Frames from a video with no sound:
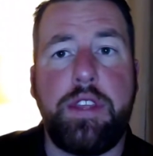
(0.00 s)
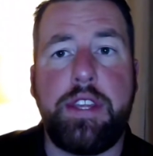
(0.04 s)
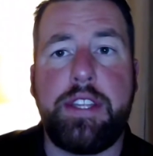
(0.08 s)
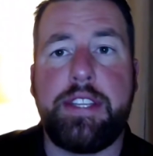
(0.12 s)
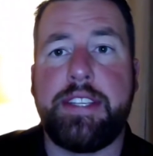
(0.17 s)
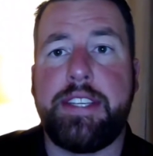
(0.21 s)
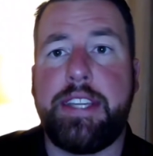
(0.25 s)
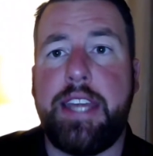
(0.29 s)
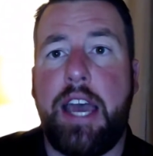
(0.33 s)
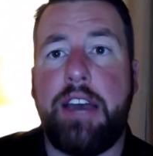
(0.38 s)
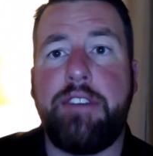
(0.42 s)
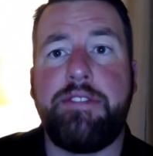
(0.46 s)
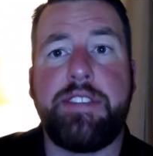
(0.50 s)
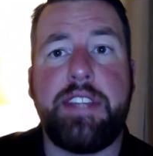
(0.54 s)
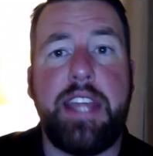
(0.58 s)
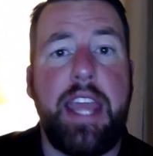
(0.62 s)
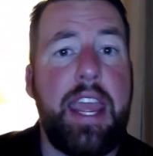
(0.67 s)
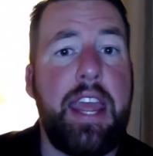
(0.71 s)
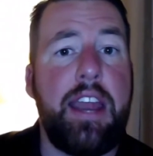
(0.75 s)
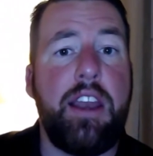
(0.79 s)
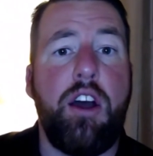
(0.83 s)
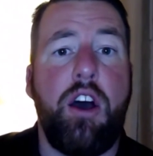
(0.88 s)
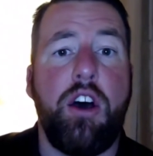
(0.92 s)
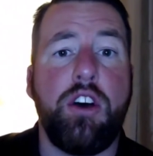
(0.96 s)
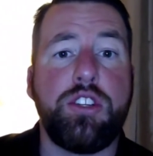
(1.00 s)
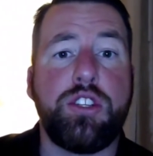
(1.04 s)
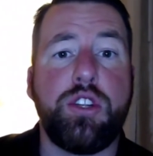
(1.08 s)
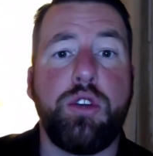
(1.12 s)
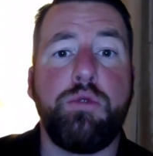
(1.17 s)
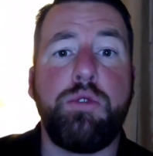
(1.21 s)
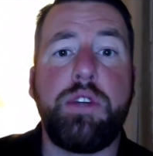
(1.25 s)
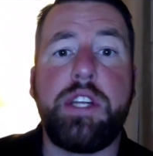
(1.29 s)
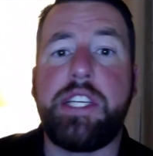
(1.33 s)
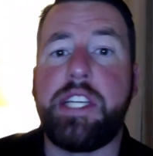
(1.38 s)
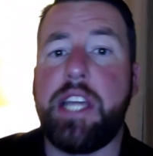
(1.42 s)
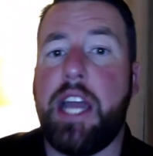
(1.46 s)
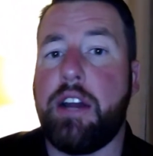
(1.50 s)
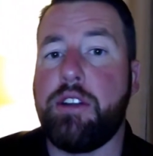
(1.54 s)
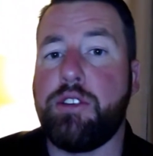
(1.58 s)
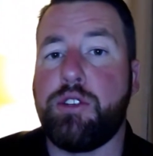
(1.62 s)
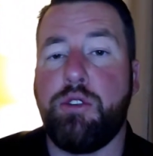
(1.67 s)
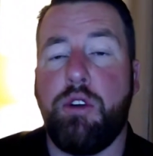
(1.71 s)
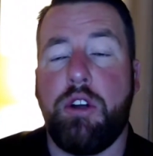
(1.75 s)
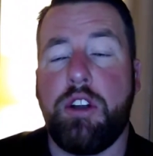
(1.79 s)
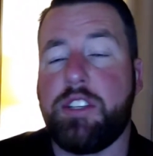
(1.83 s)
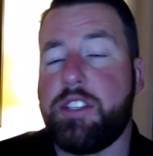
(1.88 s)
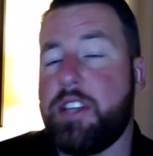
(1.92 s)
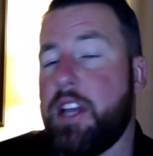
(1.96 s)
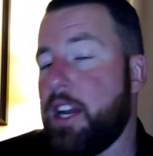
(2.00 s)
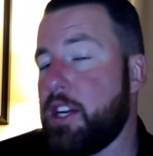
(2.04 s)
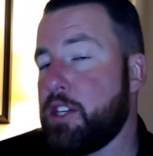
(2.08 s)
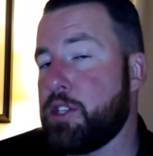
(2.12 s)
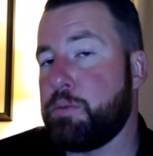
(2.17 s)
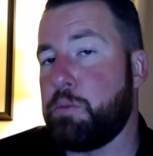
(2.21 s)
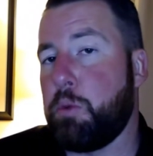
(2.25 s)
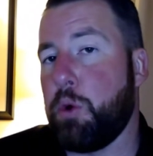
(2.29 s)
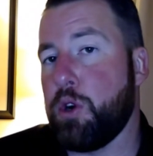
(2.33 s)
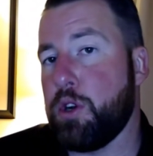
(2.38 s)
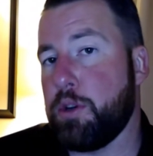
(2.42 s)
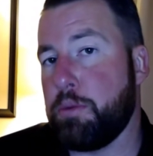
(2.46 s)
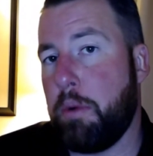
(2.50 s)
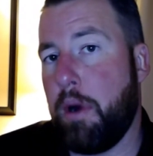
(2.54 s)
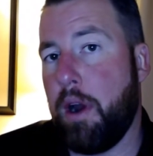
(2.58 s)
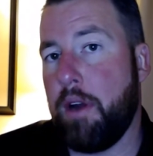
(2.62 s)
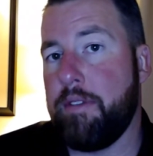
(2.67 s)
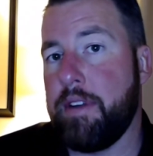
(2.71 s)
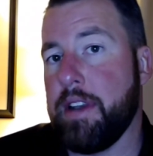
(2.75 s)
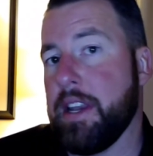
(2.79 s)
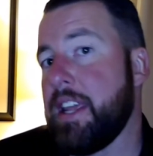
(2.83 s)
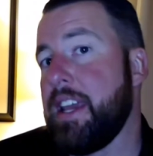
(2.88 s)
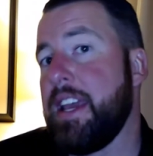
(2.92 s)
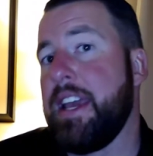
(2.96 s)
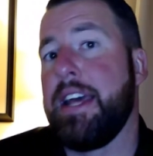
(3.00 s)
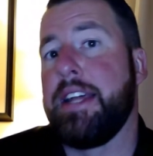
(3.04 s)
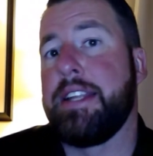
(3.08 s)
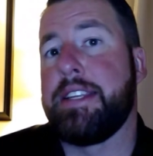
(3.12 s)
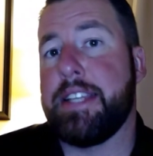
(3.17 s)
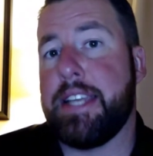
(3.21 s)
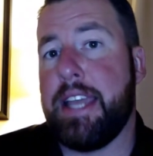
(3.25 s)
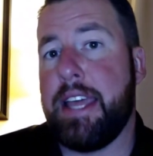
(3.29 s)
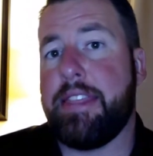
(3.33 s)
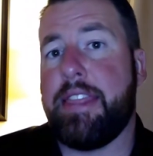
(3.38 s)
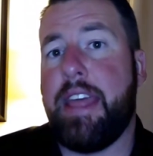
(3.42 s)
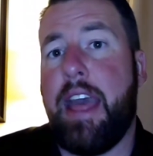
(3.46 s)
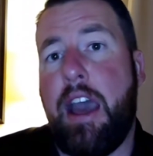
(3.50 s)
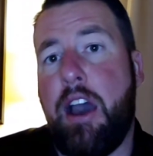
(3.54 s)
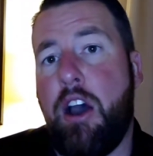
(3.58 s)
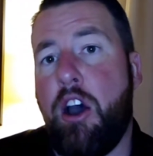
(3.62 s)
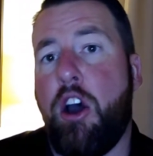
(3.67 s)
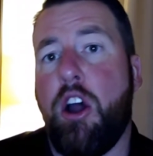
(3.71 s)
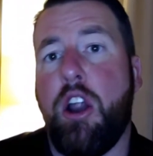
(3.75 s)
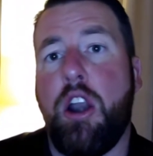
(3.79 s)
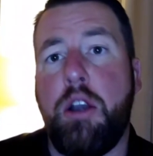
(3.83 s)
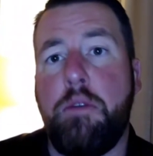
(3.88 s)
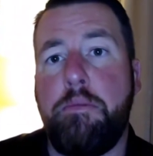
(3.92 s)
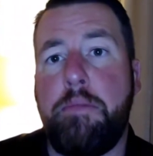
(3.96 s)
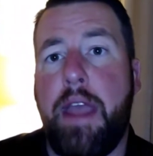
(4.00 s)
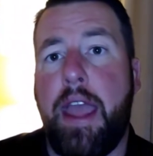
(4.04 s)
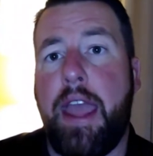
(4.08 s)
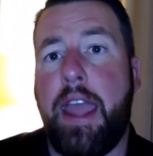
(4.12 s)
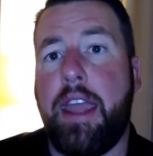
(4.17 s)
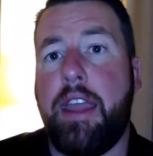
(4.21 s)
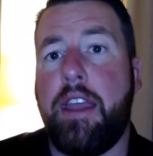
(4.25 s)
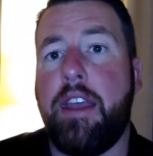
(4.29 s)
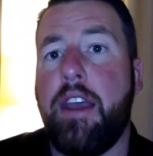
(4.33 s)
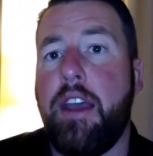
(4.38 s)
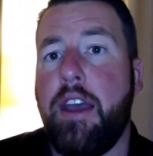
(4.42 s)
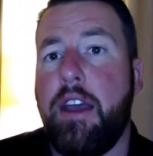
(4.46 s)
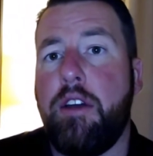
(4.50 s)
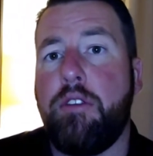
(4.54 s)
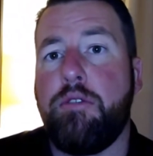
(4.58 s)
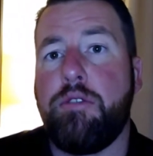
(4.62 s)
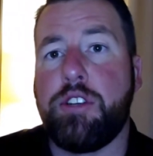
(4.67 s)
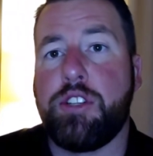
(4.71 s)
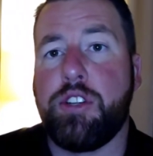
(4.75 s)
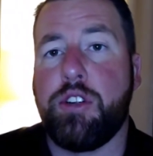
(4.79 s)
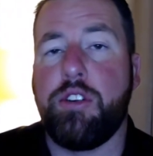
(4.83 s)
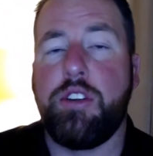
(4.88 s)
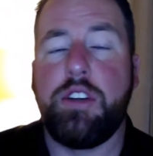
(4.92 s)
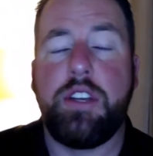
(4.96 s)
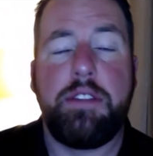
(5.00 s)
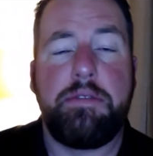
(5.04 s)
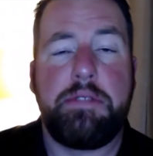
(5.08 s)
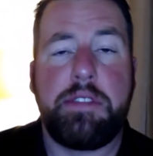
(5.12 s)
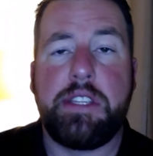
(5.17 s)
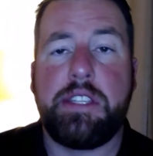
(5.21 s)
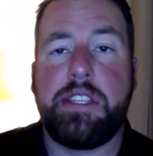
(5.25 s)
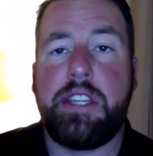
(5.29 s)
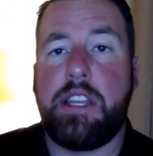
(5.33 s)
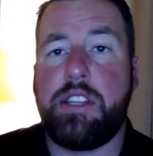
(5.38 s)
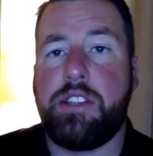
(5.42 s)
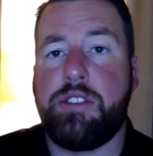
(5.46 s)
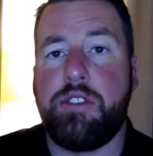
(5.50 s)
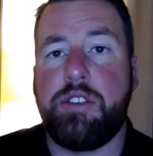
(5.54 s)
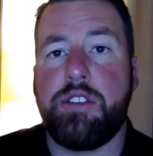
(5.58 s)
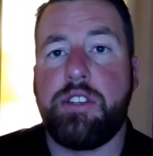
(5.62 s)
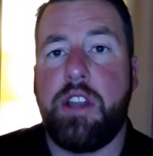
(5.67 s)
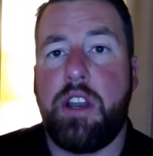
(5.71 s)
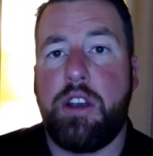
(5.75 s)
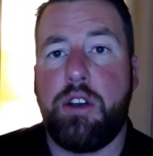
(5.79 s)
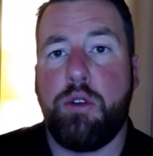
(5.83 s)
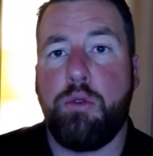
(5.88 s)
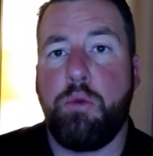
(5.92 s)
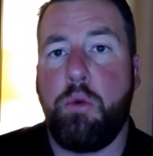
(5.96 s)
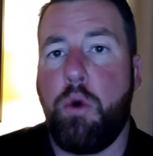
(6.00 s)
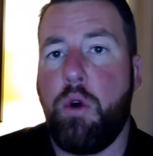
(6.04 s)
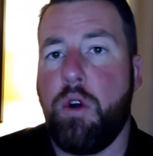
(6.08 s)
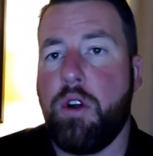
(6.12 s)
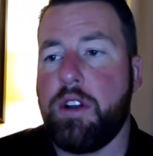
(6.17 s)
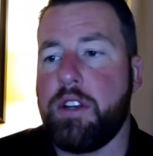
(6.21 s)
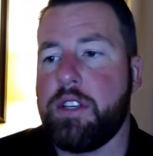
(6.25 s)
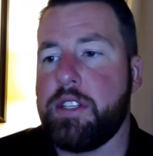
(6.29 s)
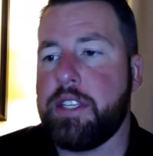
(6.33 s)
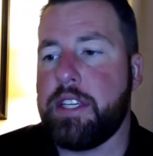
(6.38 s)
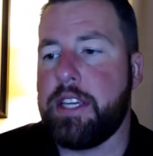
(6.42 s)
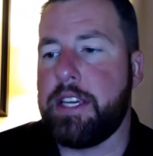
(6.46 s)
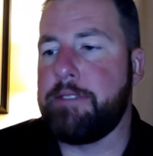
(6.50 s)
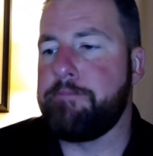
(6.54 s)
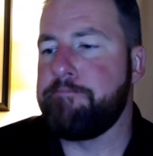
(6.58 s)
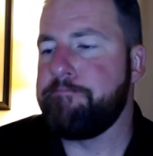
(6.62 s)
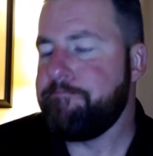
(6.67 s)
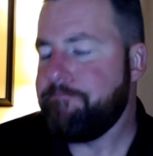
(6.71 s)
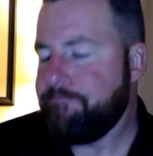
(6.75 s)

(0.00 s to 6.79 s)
steps and also reach out to our tech support department to get that RMA returned if the sensor is under warranty.